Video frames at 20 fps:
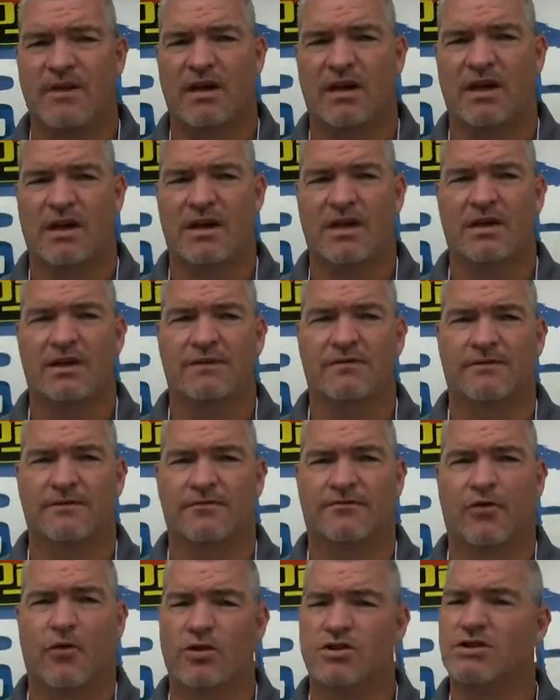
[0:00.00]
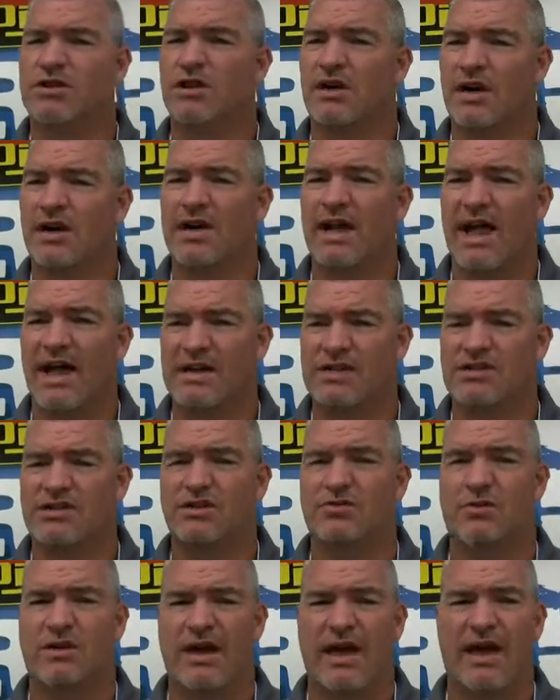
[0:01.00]
Uh, fortunately,
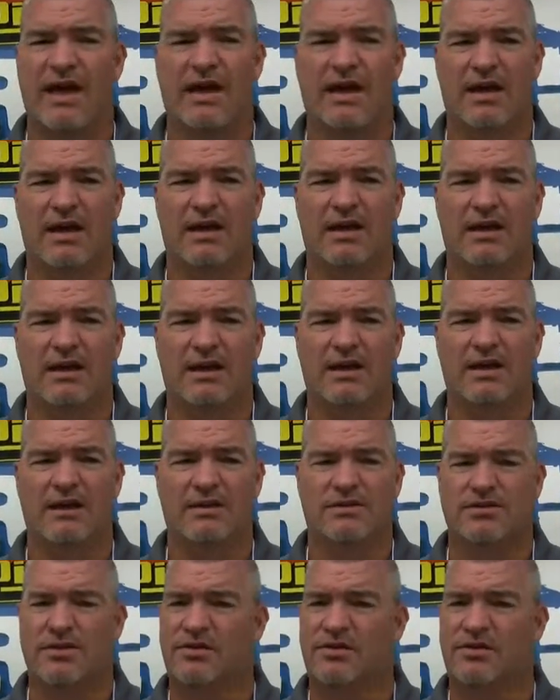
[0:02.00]
last year we had uh, uh,